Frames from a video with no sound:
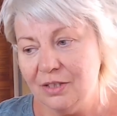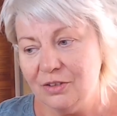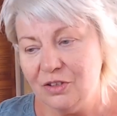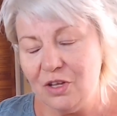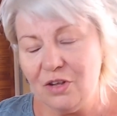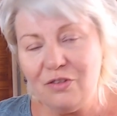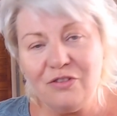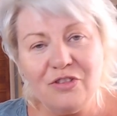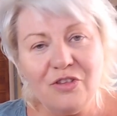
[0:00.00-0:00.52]

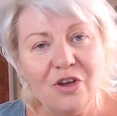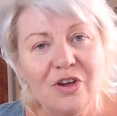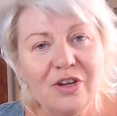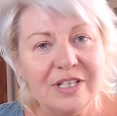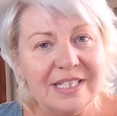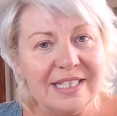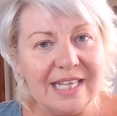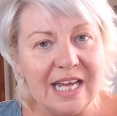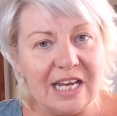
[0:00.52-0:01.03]
The
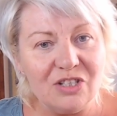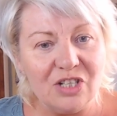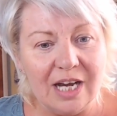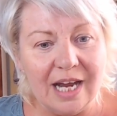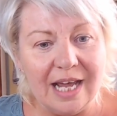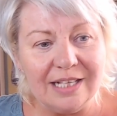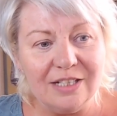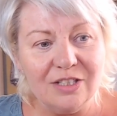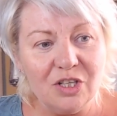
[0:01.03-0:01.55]
third session
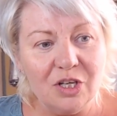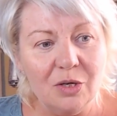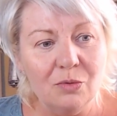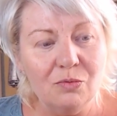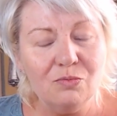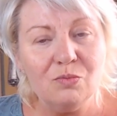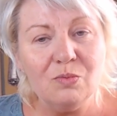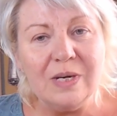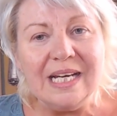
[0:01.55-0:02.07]
I do
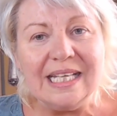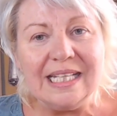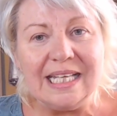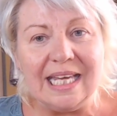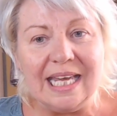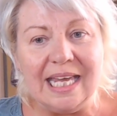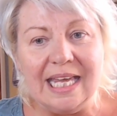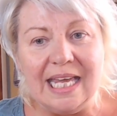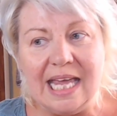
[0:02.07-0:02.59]

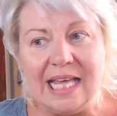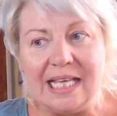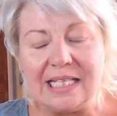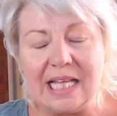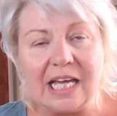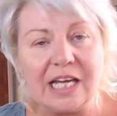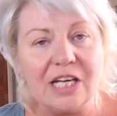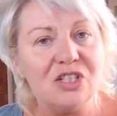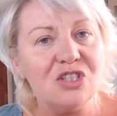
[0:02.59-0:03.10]
really is
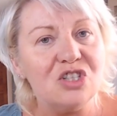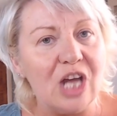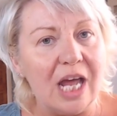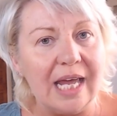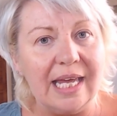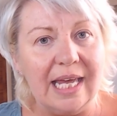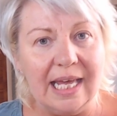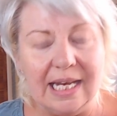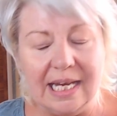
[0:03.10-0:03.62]
like a
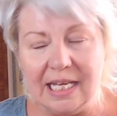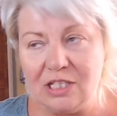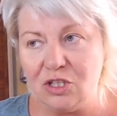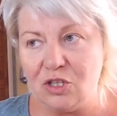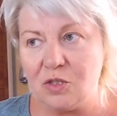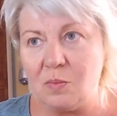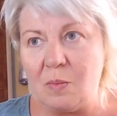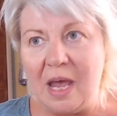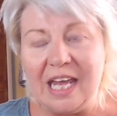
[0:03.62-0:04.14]
check-in. It's
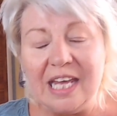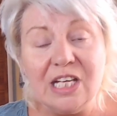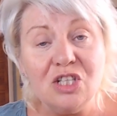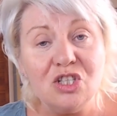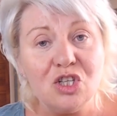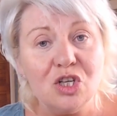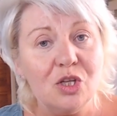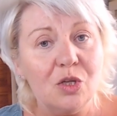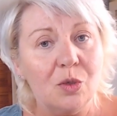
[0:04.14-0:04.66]
just making
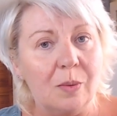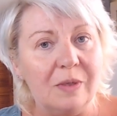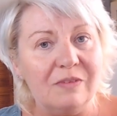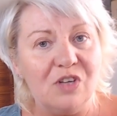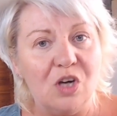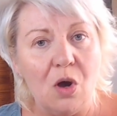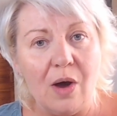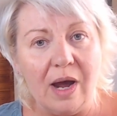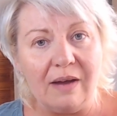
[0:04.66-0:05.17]
sure that
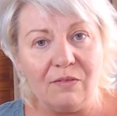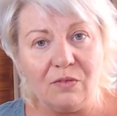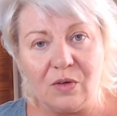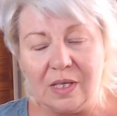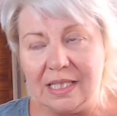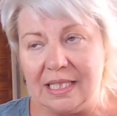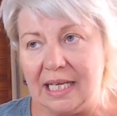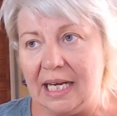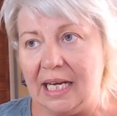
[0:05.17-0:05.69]
we've got
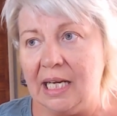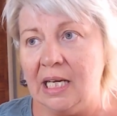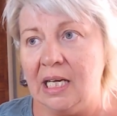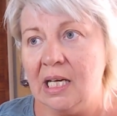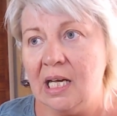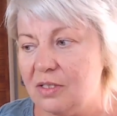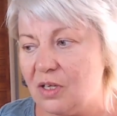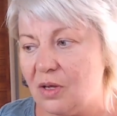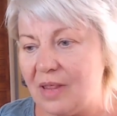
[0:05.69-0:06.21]
everything.
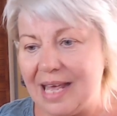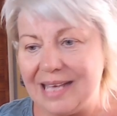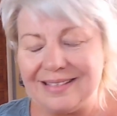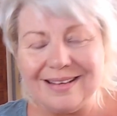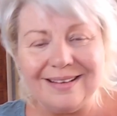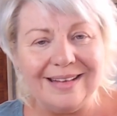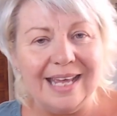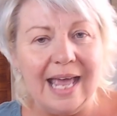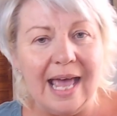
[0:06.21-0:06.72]
So that's
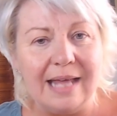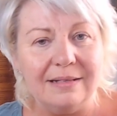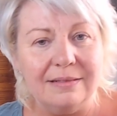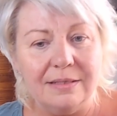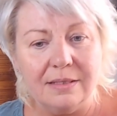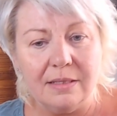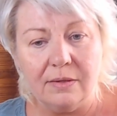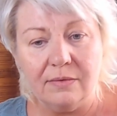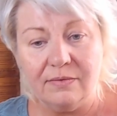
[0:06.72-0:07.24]
at the
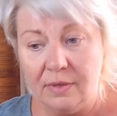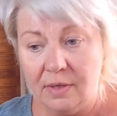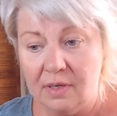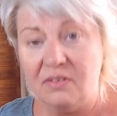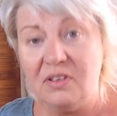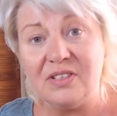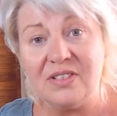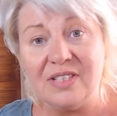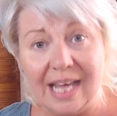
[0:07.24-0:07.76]
end of
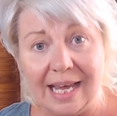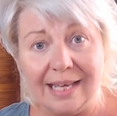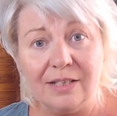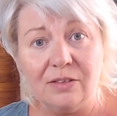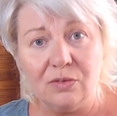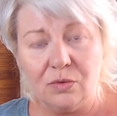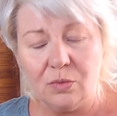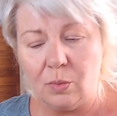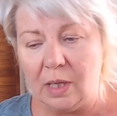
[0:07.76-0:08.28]
the
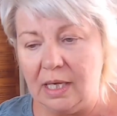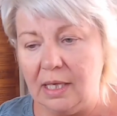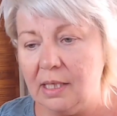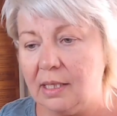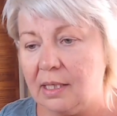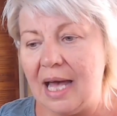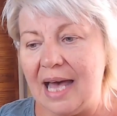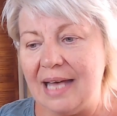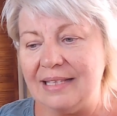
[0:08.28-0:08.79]
second
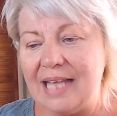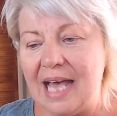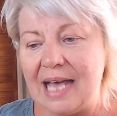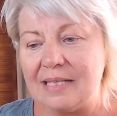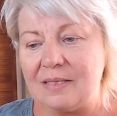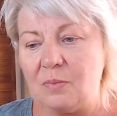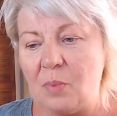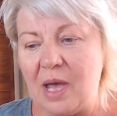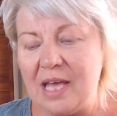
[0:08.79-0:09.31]
week. And
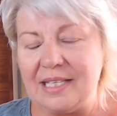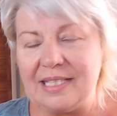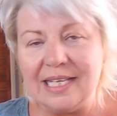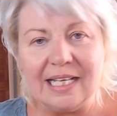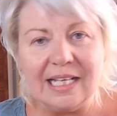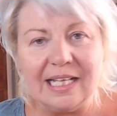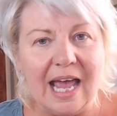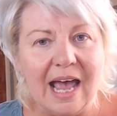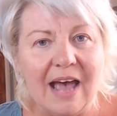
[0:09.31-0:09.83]
that's
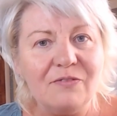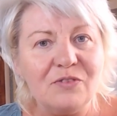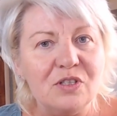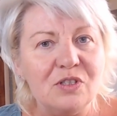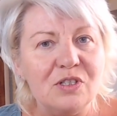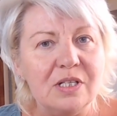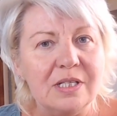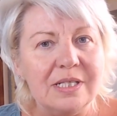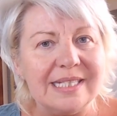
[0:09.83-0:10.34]
basically after
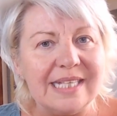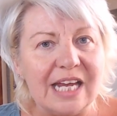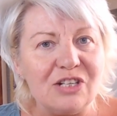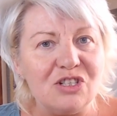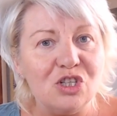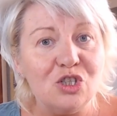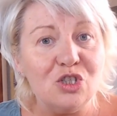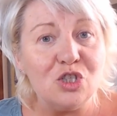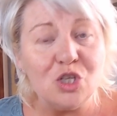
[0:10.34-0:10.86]

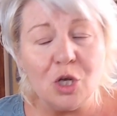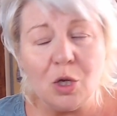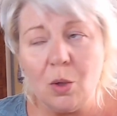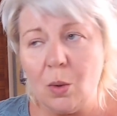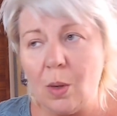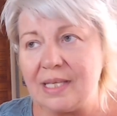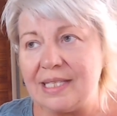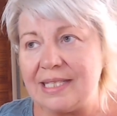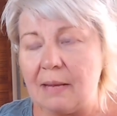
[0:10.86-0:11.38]
session
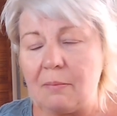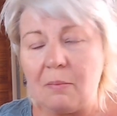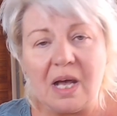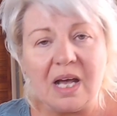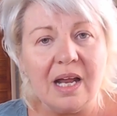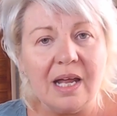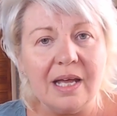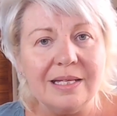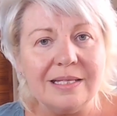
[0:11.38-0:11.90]
2, I send my
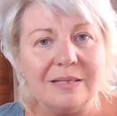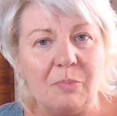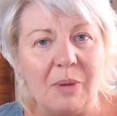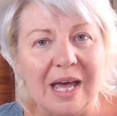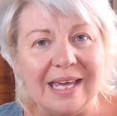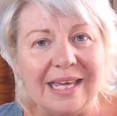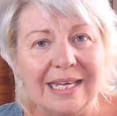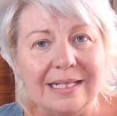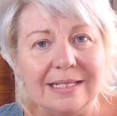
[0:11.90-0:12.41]
clients
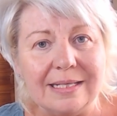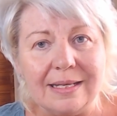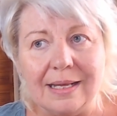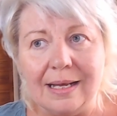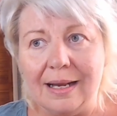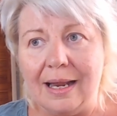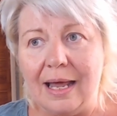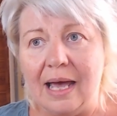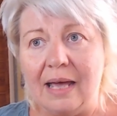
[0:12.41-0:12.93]
back into
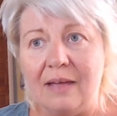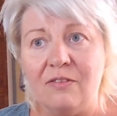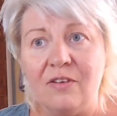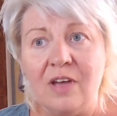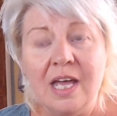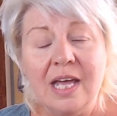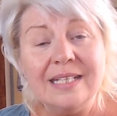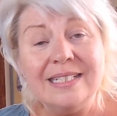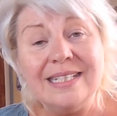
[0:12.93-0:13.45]
their
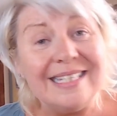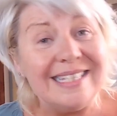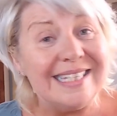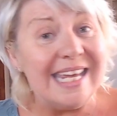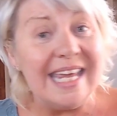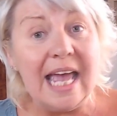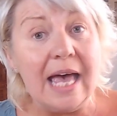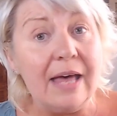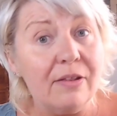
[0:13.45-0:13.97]
life to
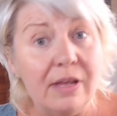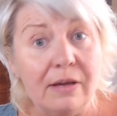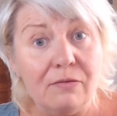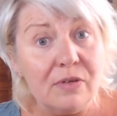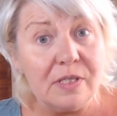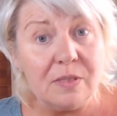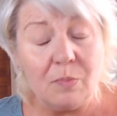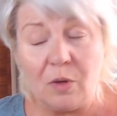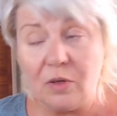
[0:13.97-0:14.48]
see how they're
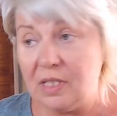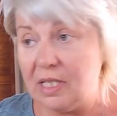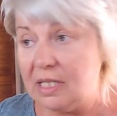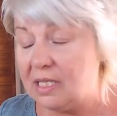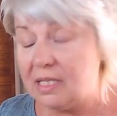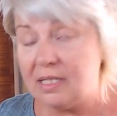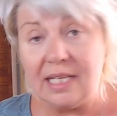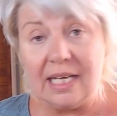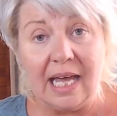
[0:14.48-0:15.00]
responding,
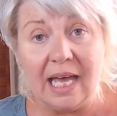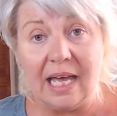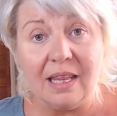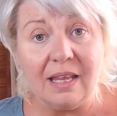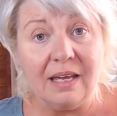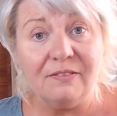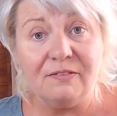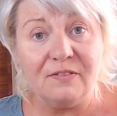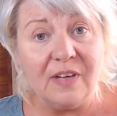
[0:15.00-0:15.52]
to see how
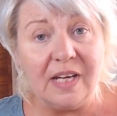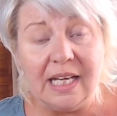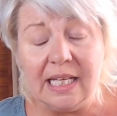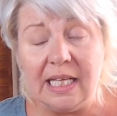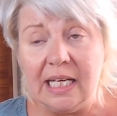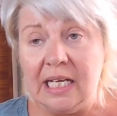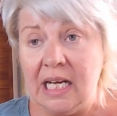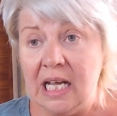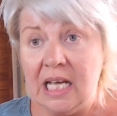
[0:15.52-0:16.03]
they're
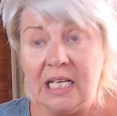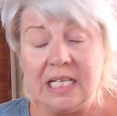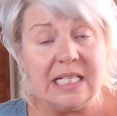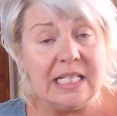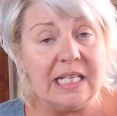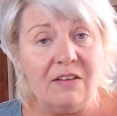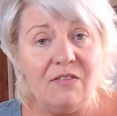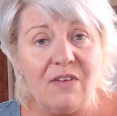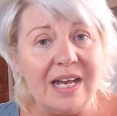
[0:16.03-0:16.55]
feeling, to
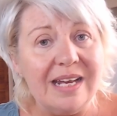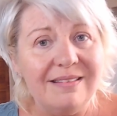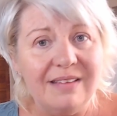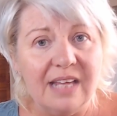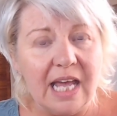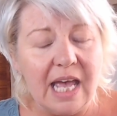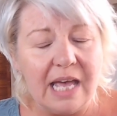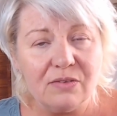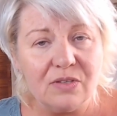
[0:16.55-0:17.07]
see if
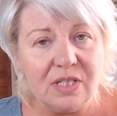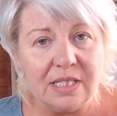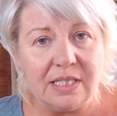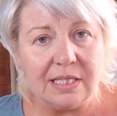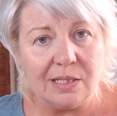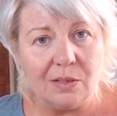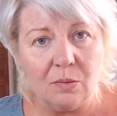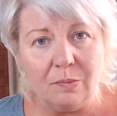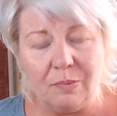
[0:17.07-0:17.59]
anything else is
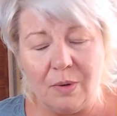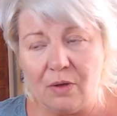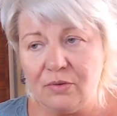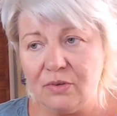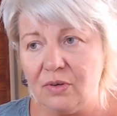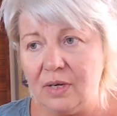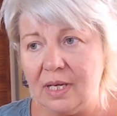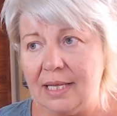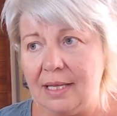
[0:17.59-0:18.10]
still
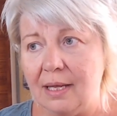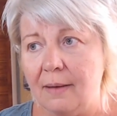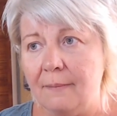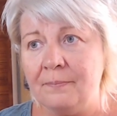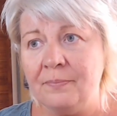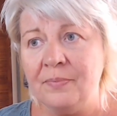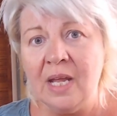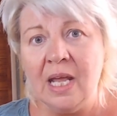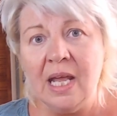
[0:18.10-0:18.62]
bothering
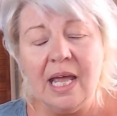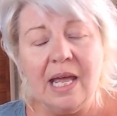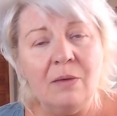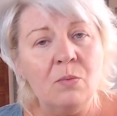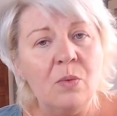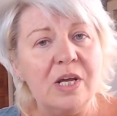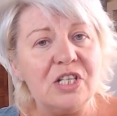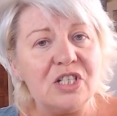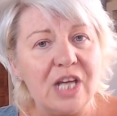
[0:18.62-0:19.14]
them,
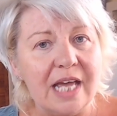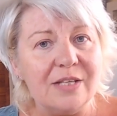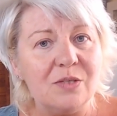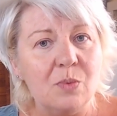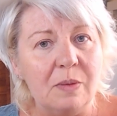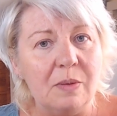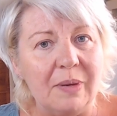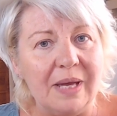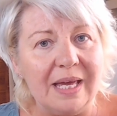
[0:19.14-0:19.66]
in which case
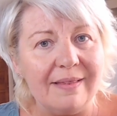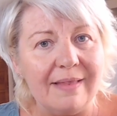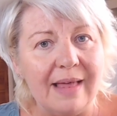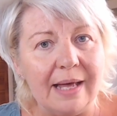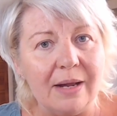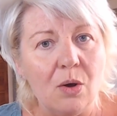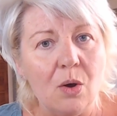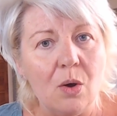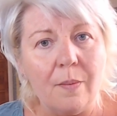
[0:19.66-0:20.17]
we pick
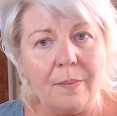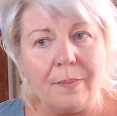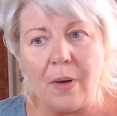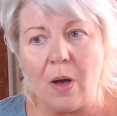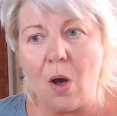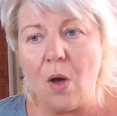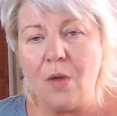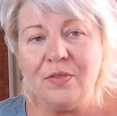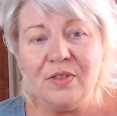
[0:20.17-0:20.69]
that up
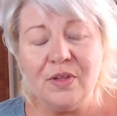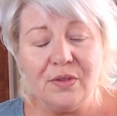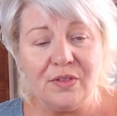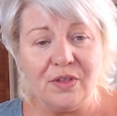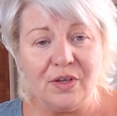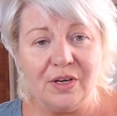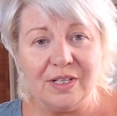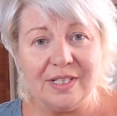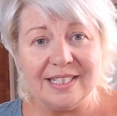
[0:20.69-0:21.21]
on the
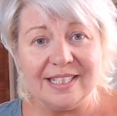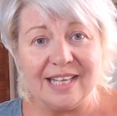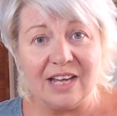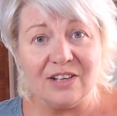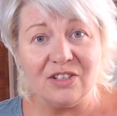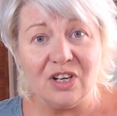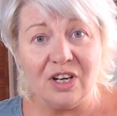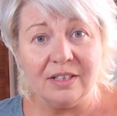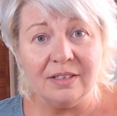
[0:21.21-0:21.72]
third
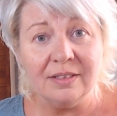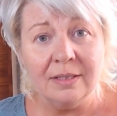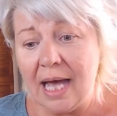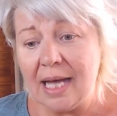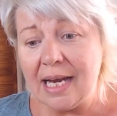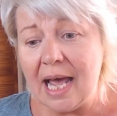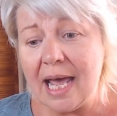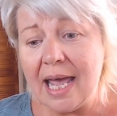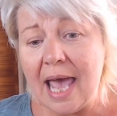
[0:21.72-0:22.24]
session.
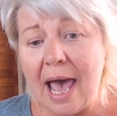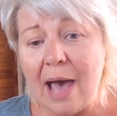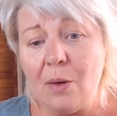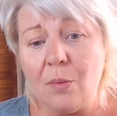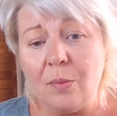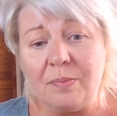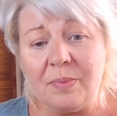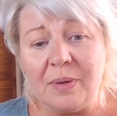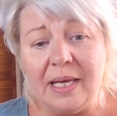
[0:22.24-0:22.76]
And I
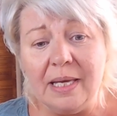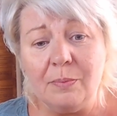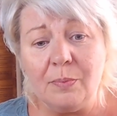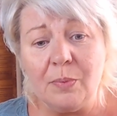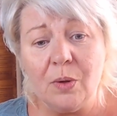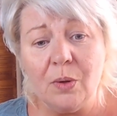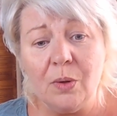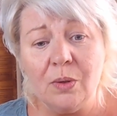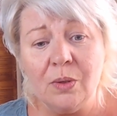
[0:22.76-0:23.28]
help
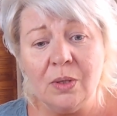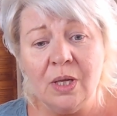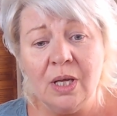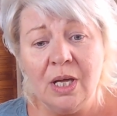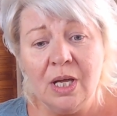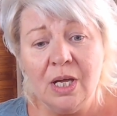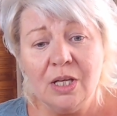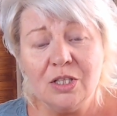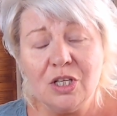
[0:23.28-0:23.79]
people
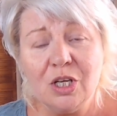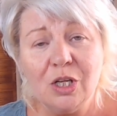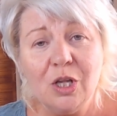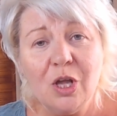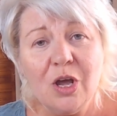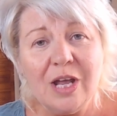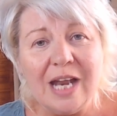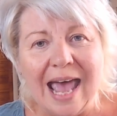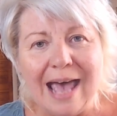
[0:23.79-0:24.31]
to
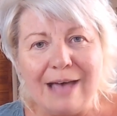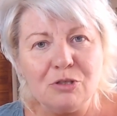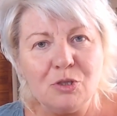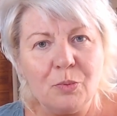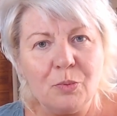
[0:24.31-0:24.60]
learn how to